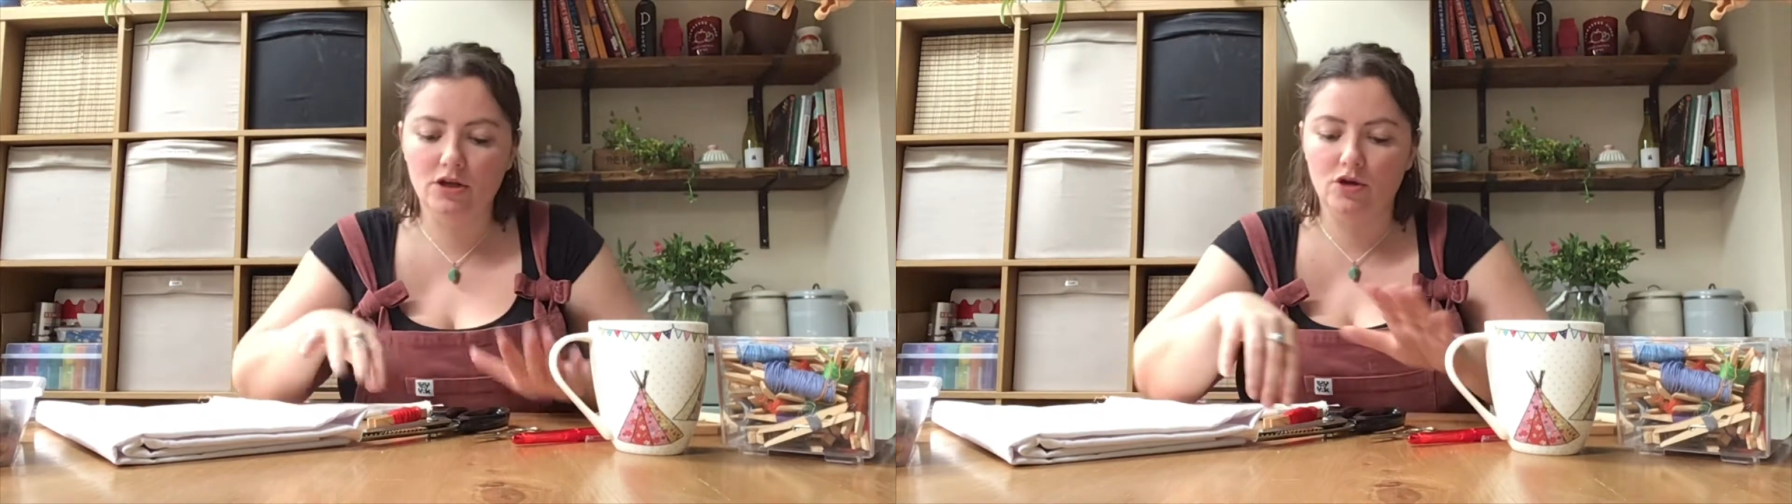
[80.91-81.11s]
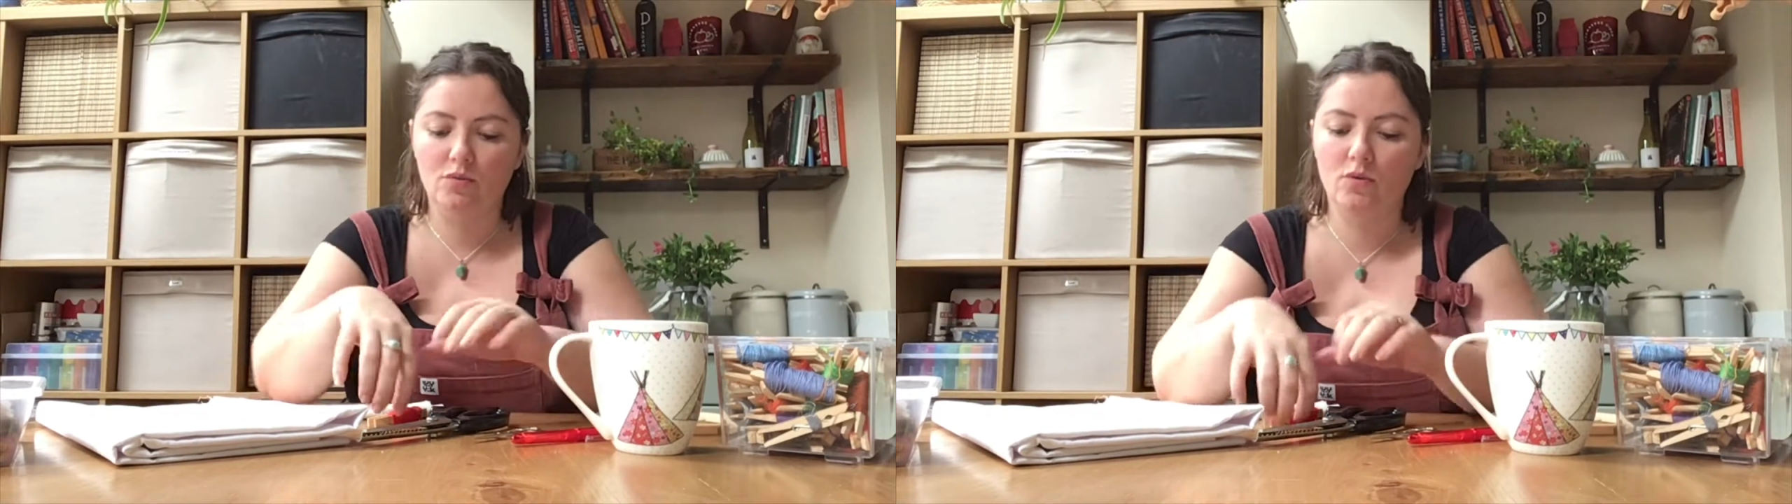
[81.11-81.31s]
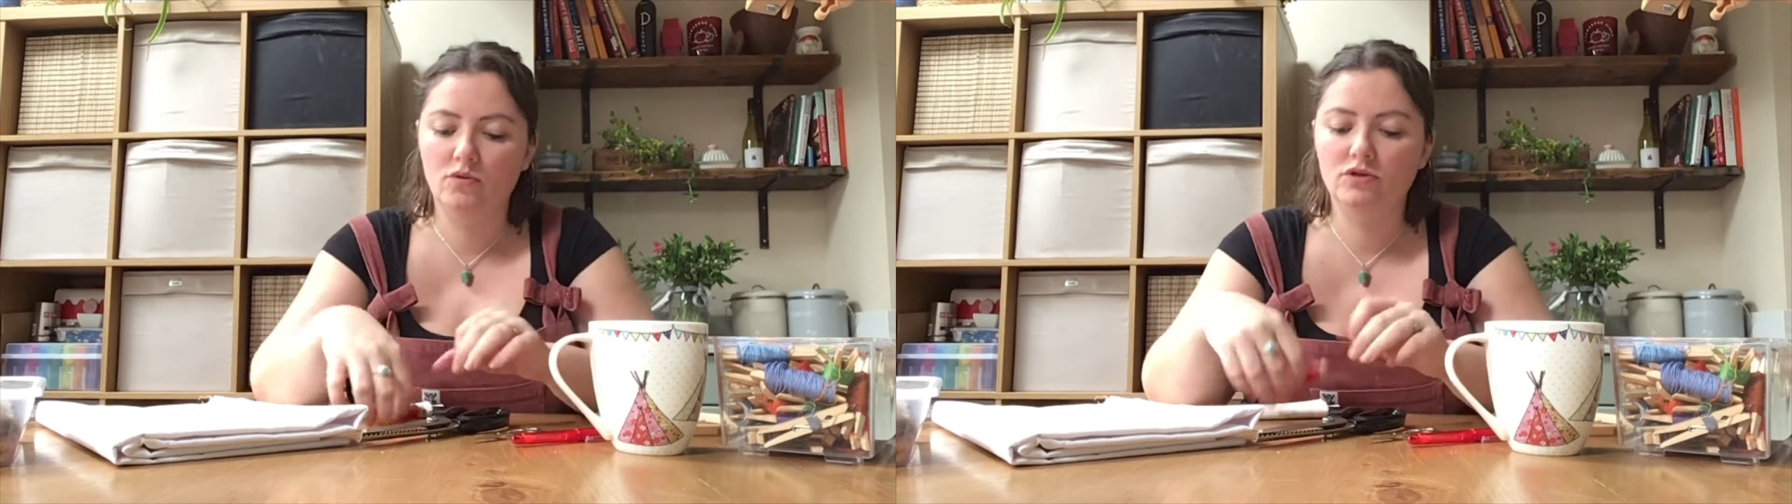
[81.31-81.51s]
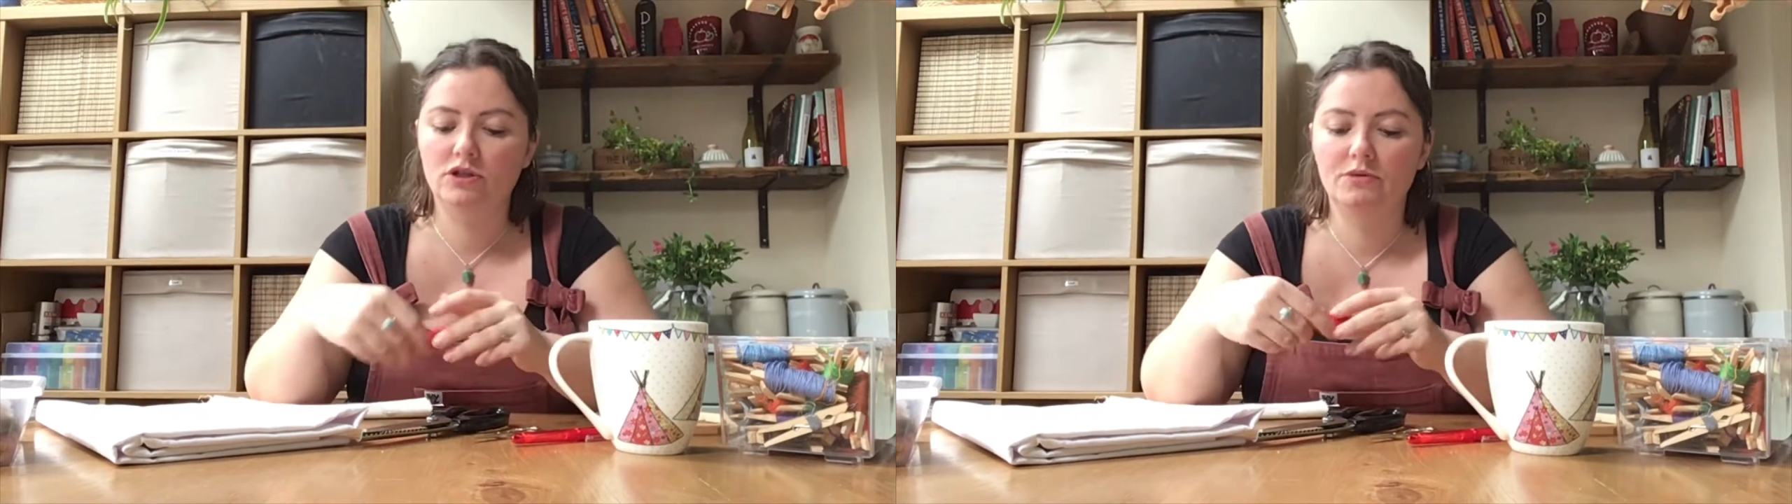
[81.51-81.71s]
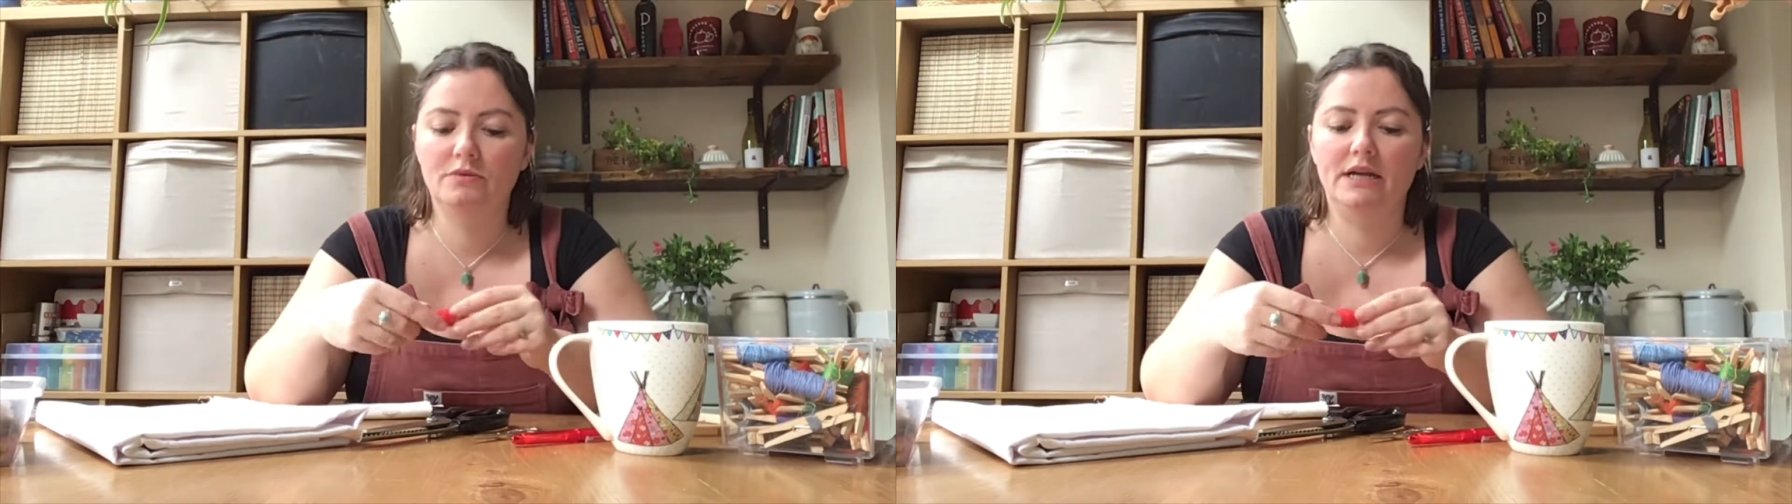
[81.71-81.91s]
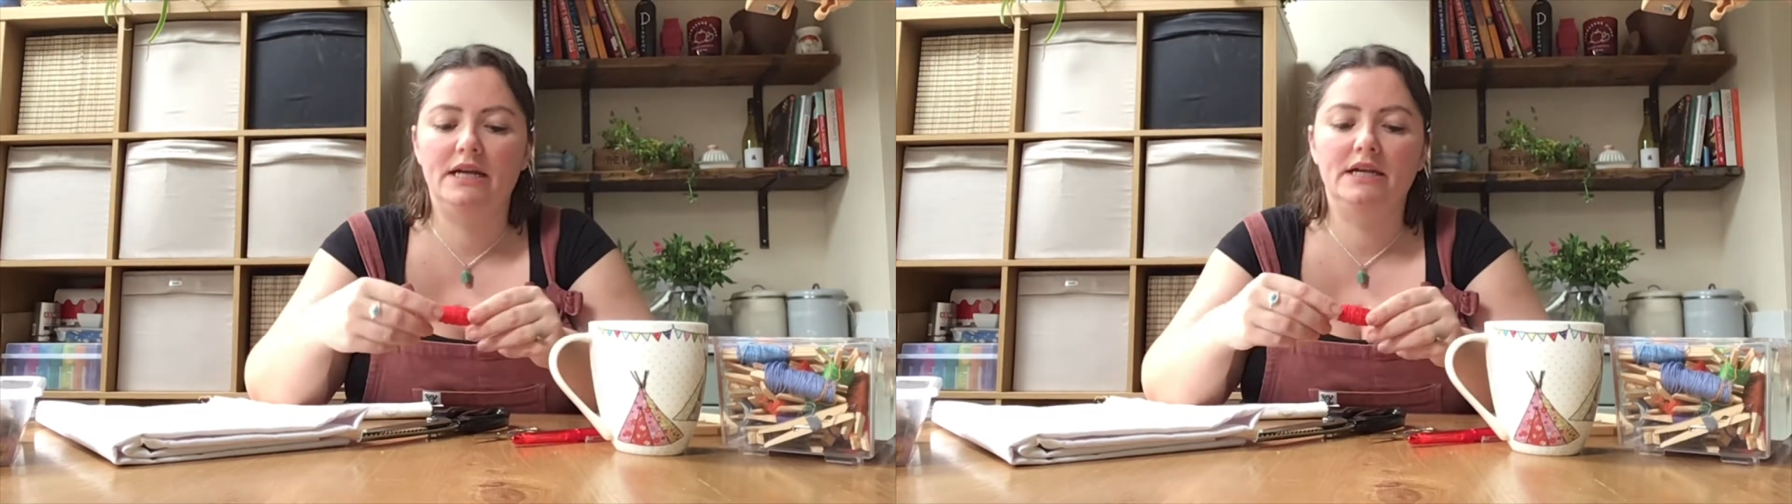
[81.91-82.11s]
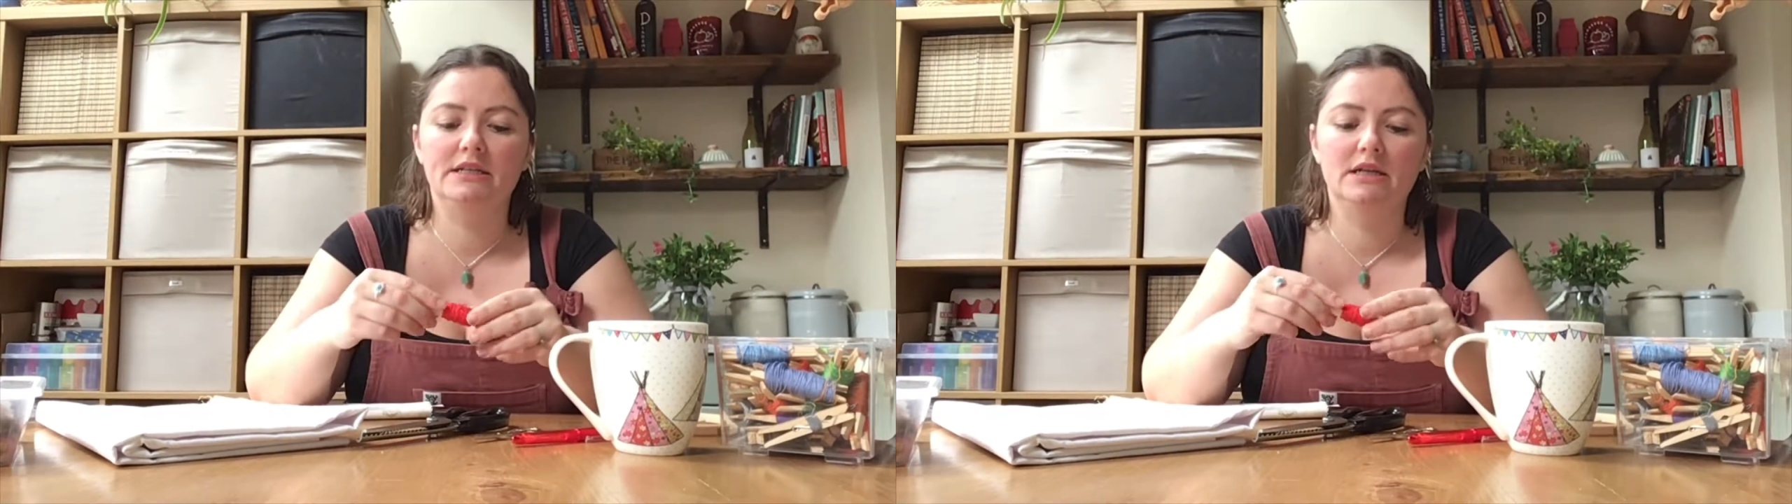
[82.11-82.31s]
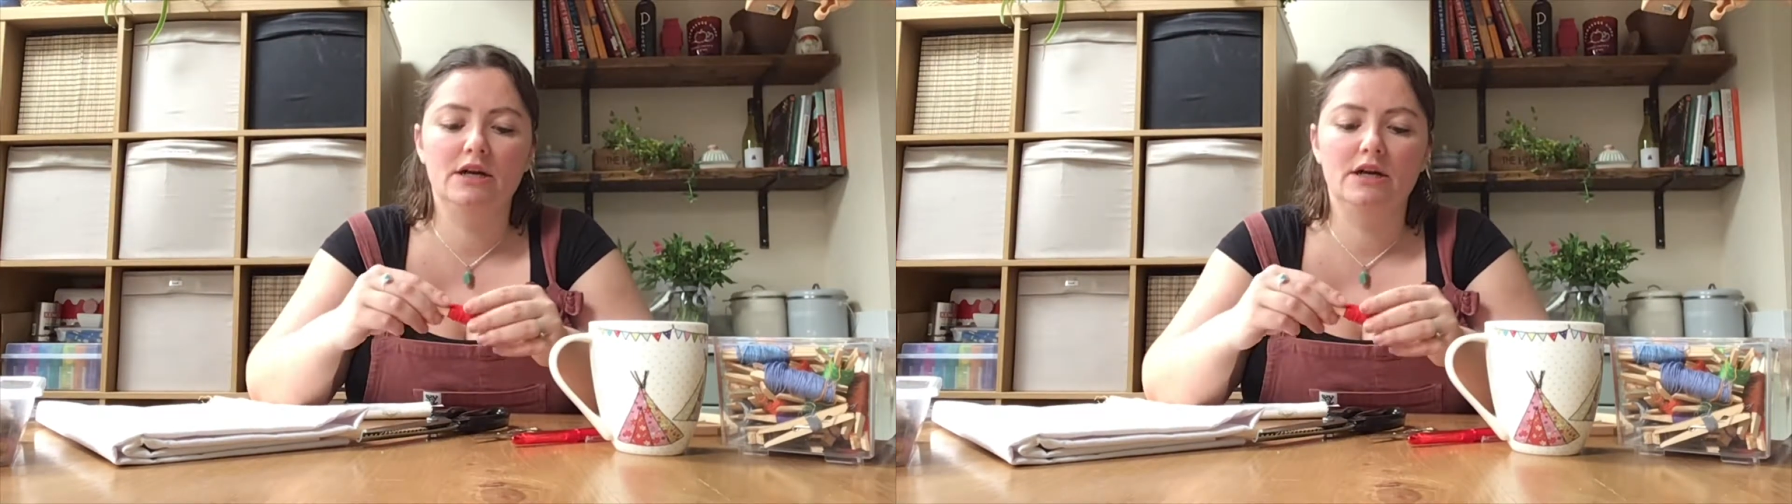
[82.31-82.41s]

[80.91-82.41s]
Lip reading: you also need